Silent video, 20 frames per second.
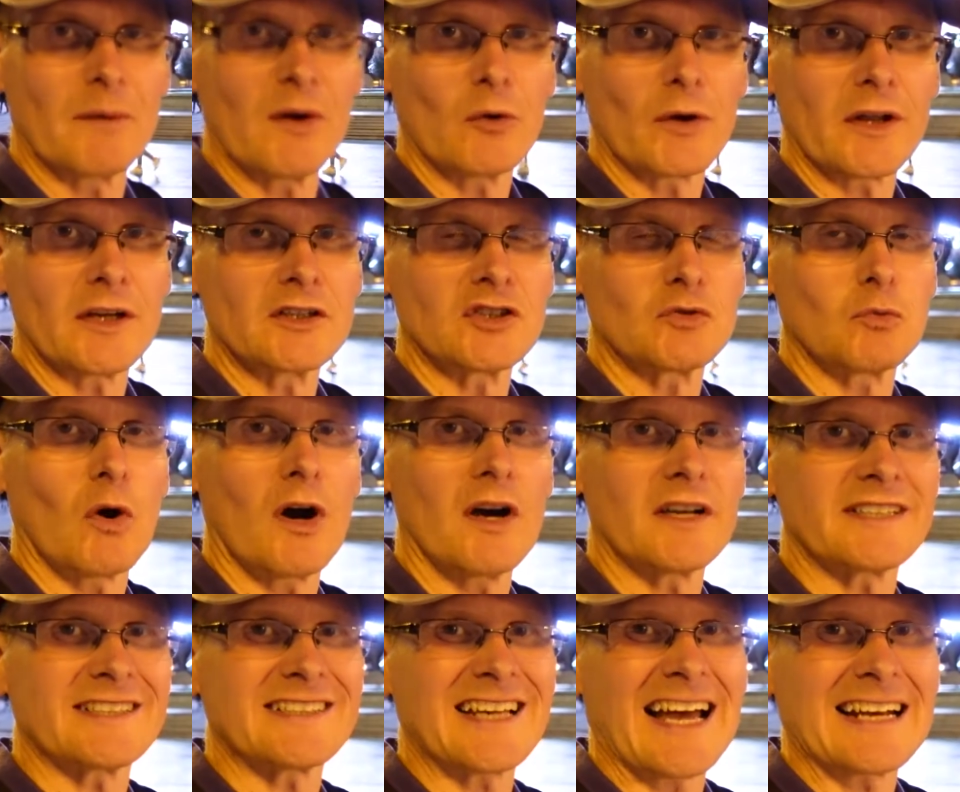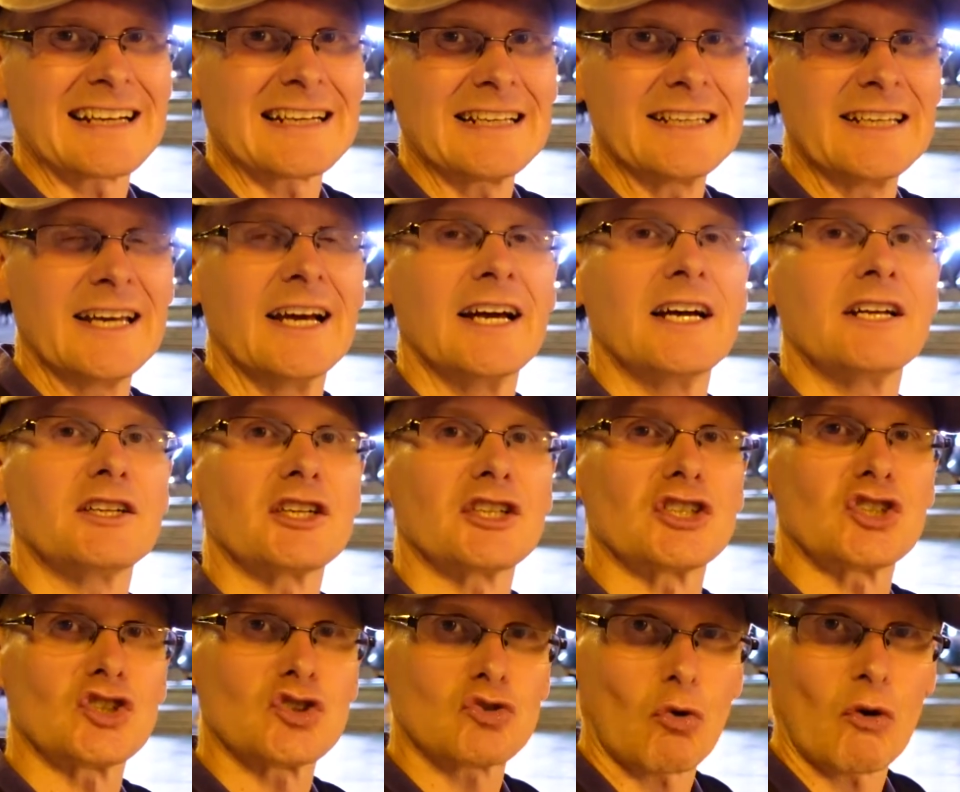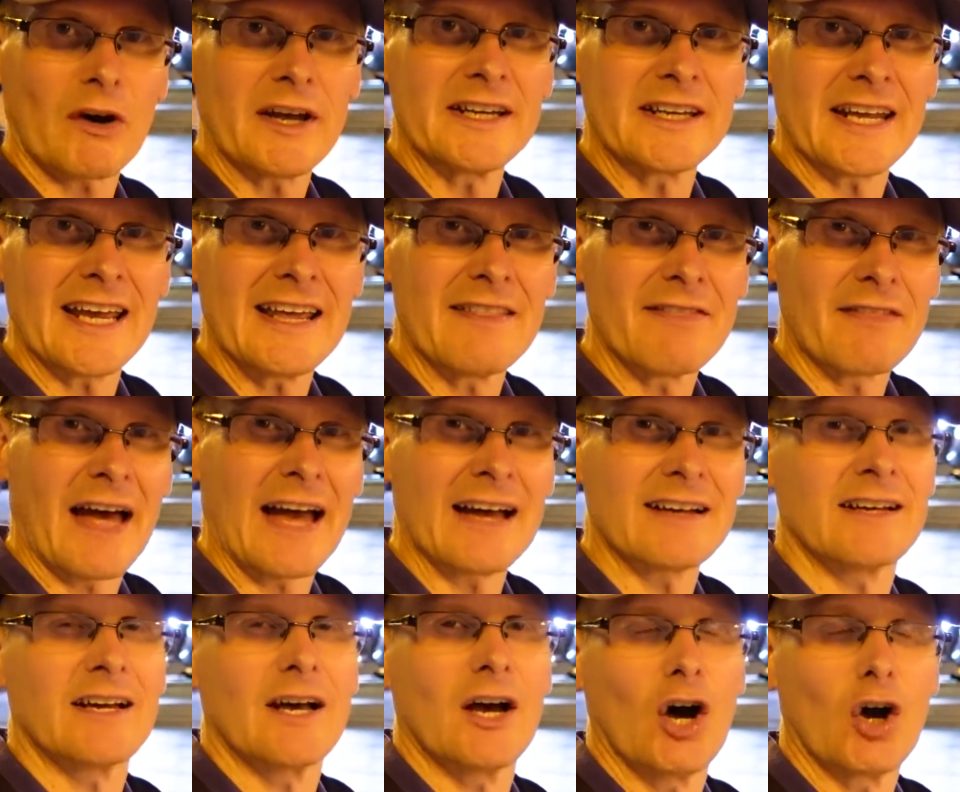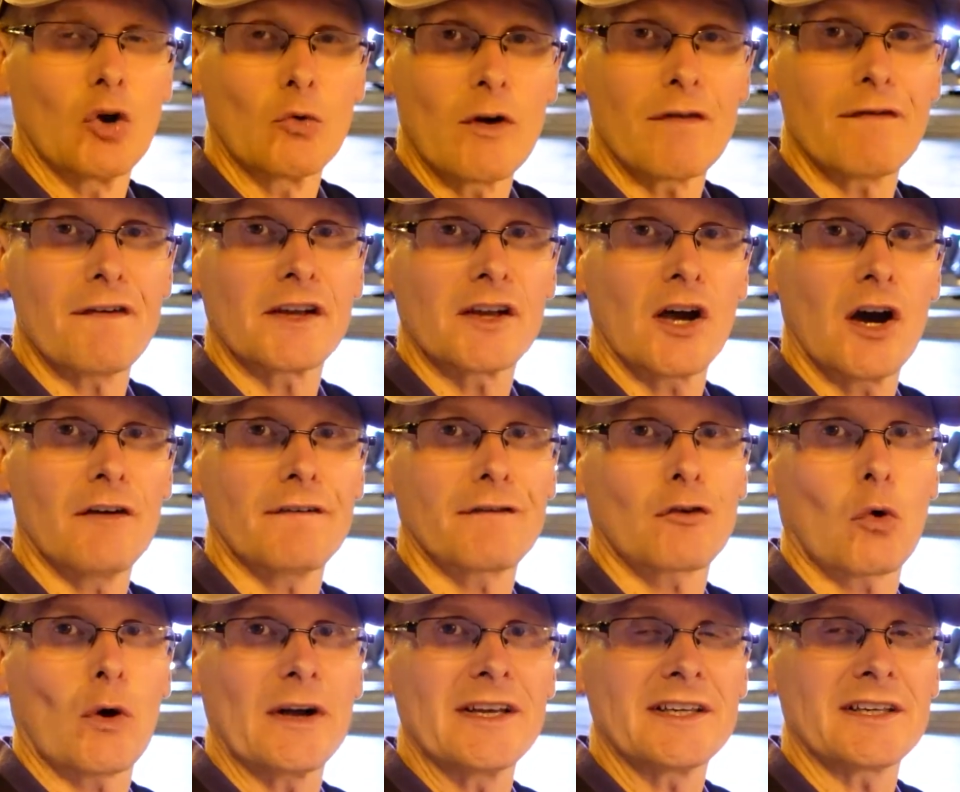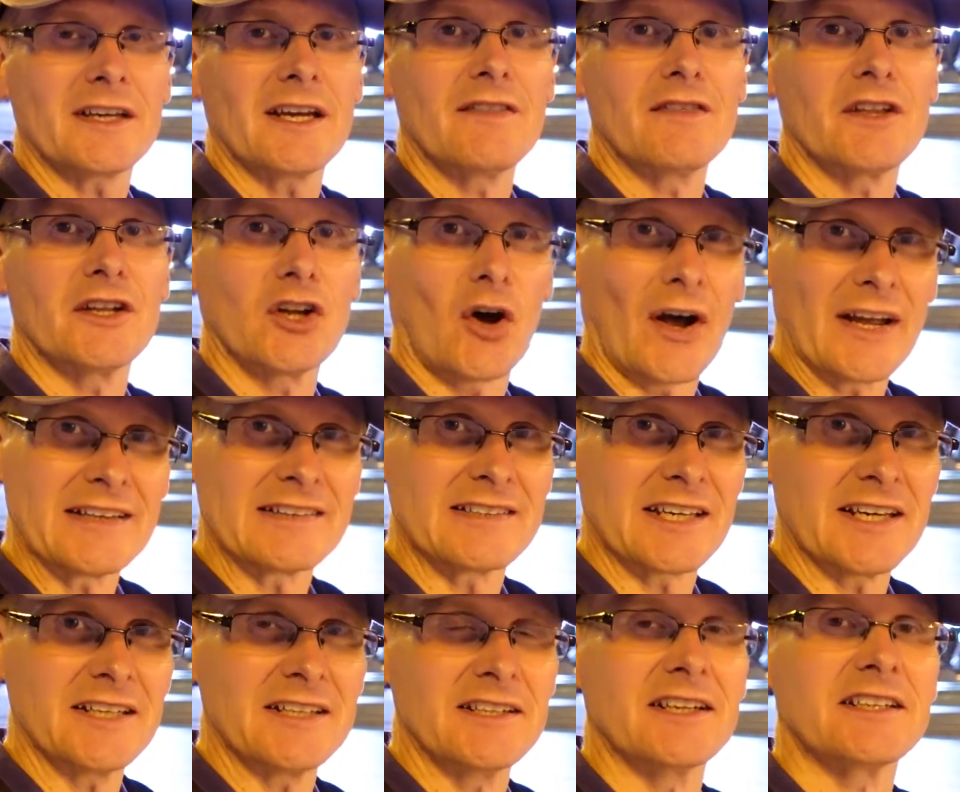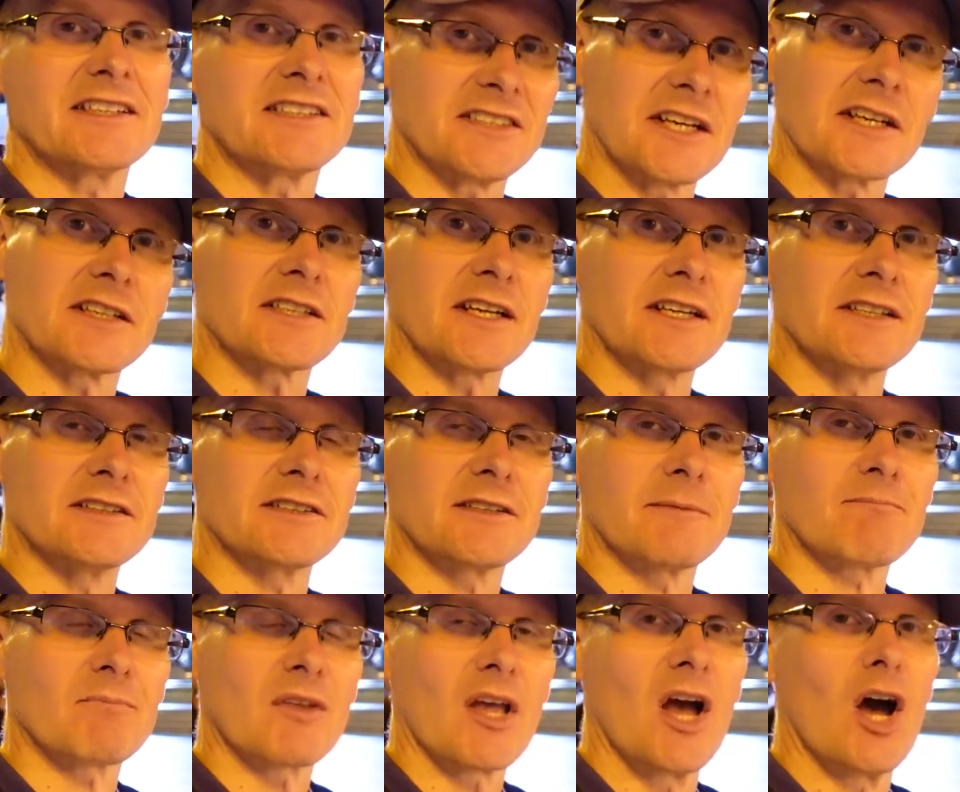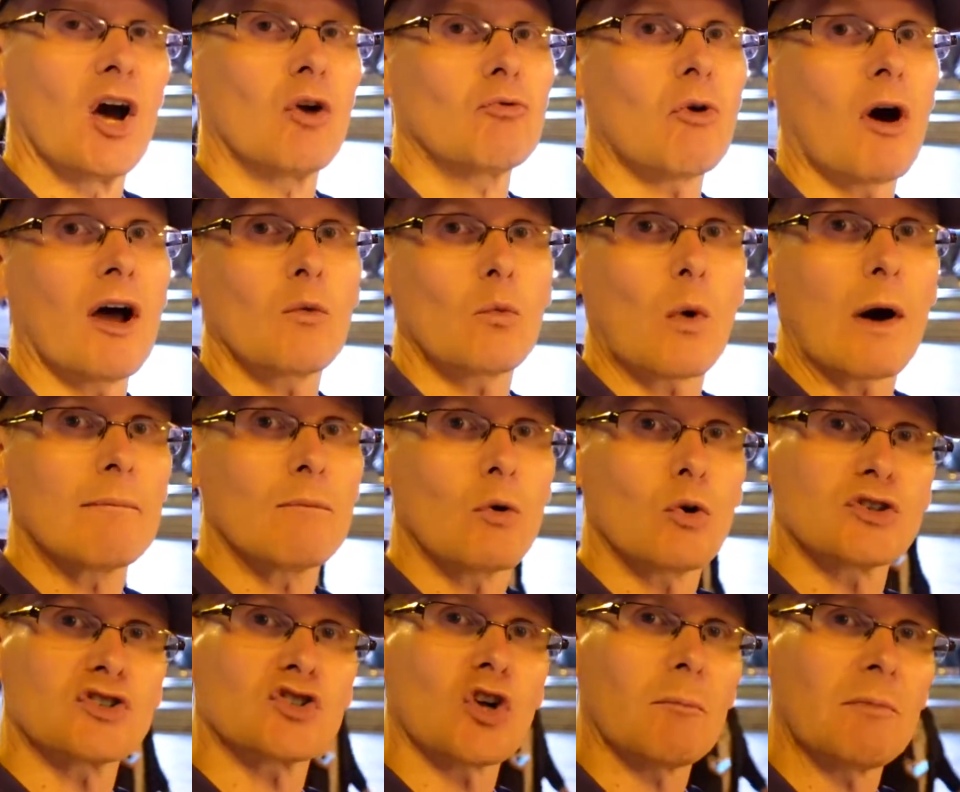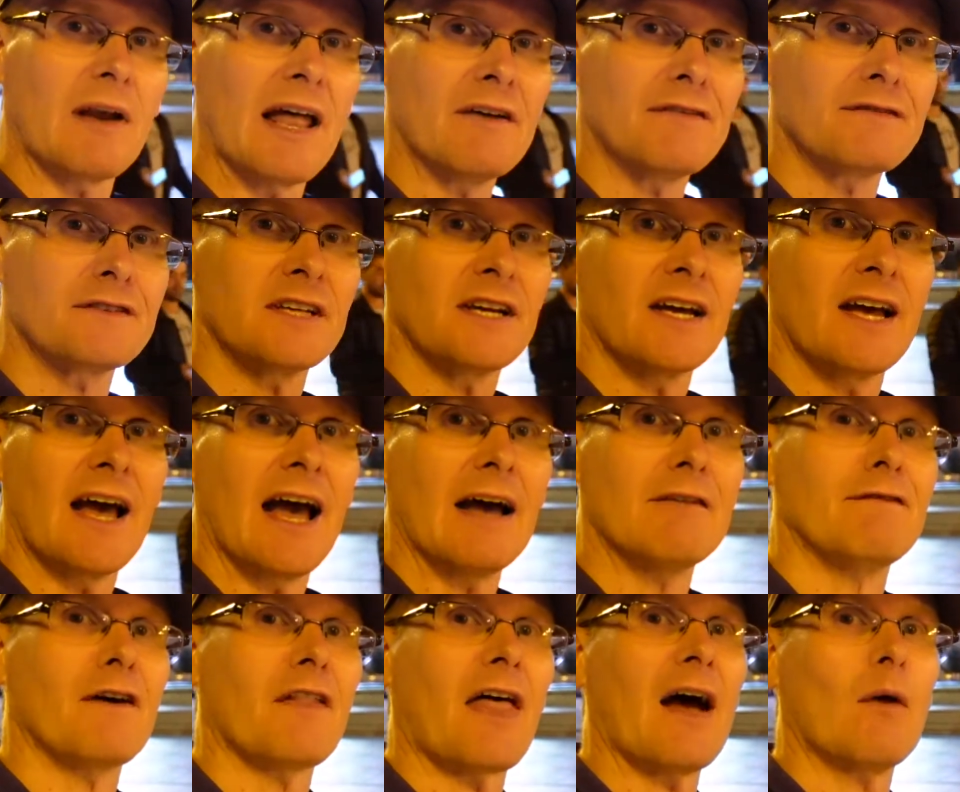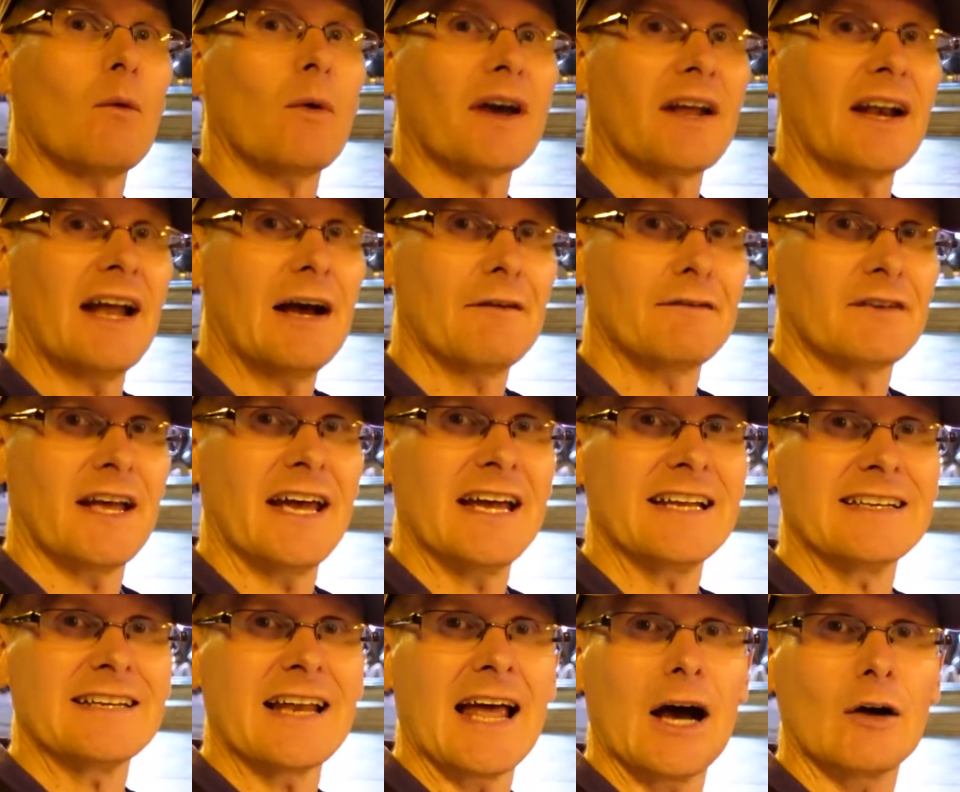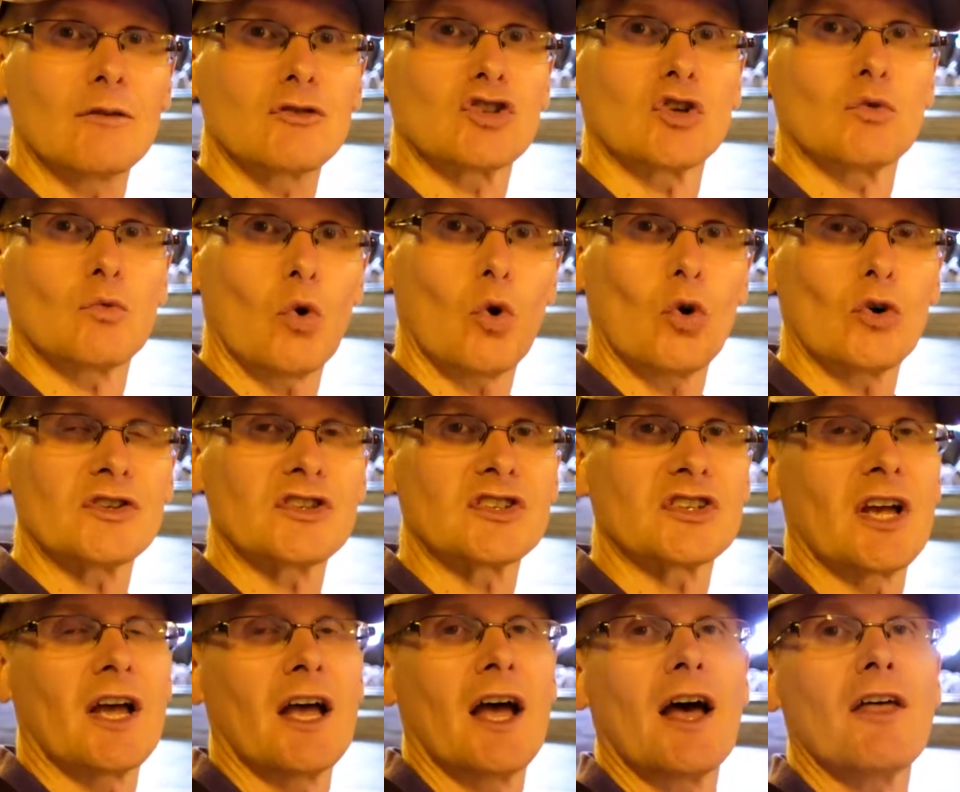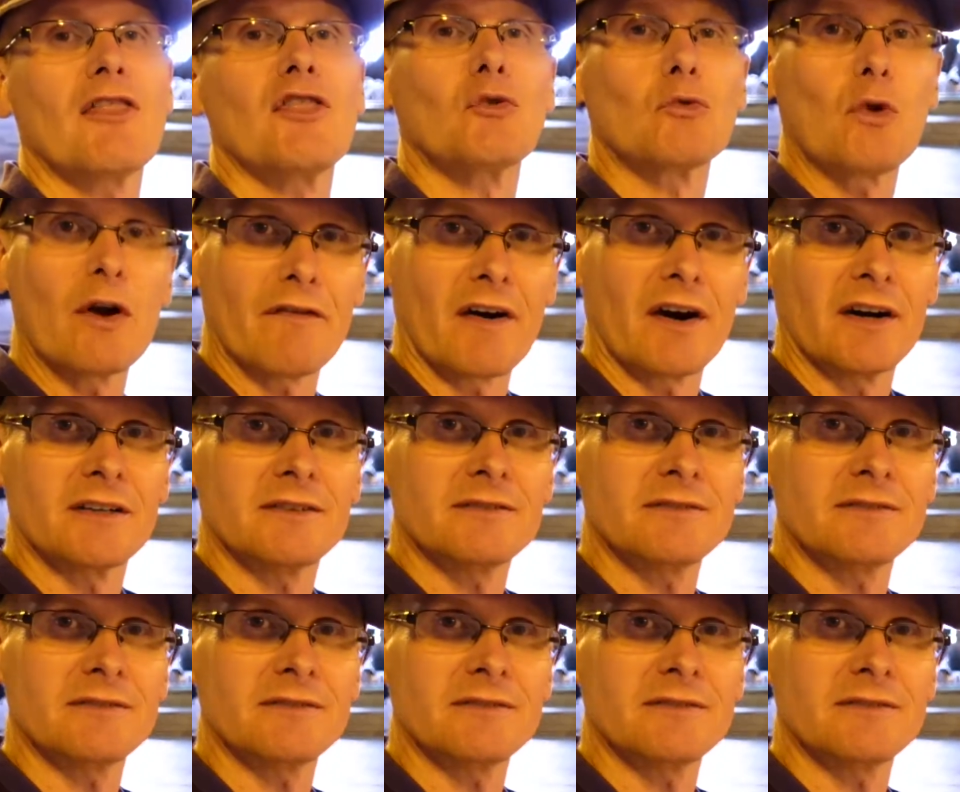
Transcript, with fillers: buildings were sadly destroyed in that horrific earthquake in the 1960s. Right, one more stop left, and for that we're going to have to head down towards the river.